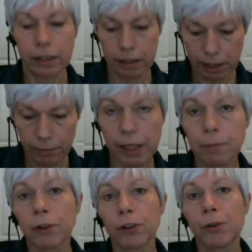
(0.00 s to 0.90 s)
can hear
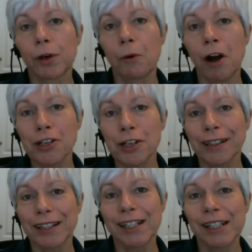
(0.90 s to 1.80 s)
people who are
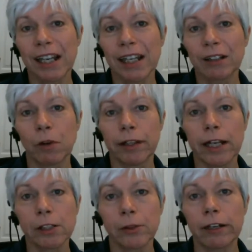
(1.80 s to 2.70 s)
watching this saying, "Well,
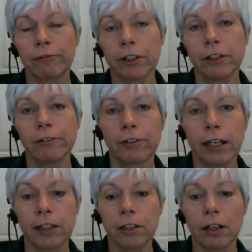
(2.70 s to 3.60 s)
that's great for you,
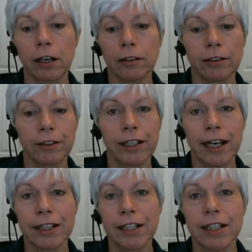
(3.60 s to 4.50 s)
Frank. You're the
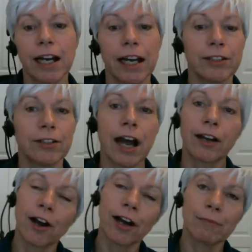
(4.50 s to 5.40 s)
IT guy. You know
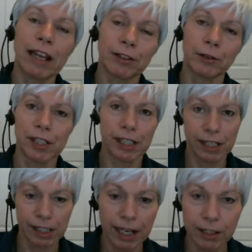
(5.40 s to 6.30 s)
how to automate those
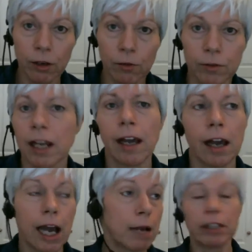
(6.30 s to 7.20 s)
things. I don't.
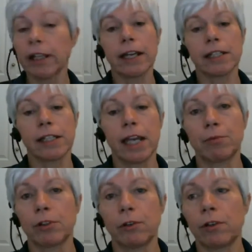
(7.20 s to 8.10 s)
I'm a
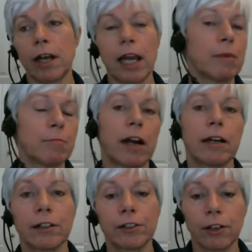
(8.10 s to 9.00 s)
landscaper, or I'm a
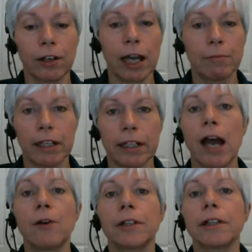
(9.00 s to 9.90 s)
marketer, or I'm an
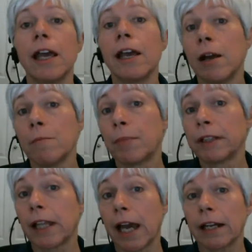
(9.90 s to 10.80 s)
accountant."
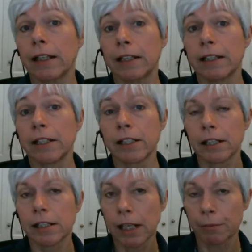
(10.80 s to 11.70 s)
But that is
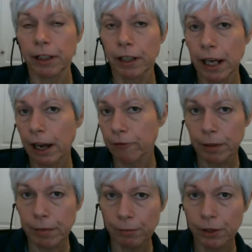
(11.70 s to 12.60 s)
something that you have to
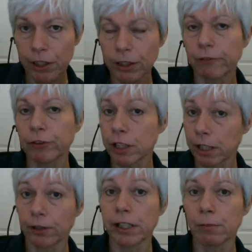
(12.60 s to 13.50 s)
remember too. If you're
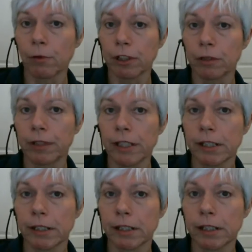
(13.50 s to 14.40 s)
serious about your
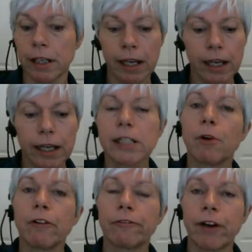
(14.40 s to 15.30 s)
business, it's
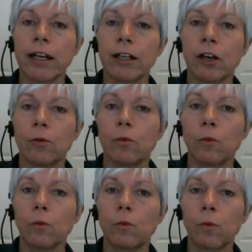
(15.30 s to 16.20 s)
about finding out
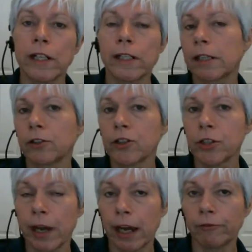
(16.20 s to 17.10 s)
what skills
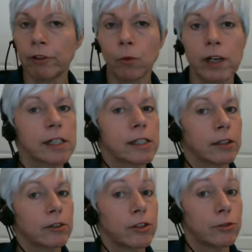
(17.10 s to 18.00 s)
you have and what
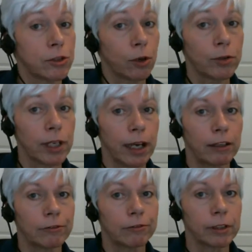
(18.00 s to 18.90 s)
skills you don't
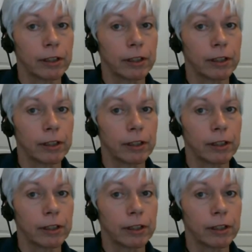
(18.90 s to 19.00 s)
have,